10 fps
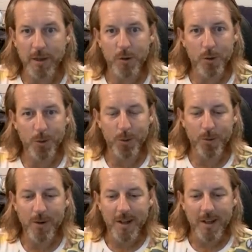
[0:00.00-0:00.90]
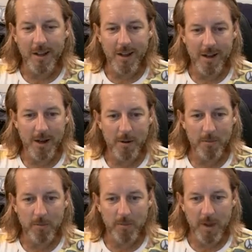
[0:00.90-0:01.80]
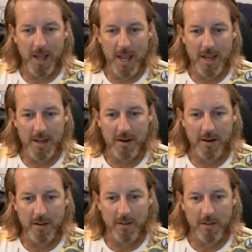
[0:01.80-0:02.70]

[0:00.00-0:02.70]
and cool. And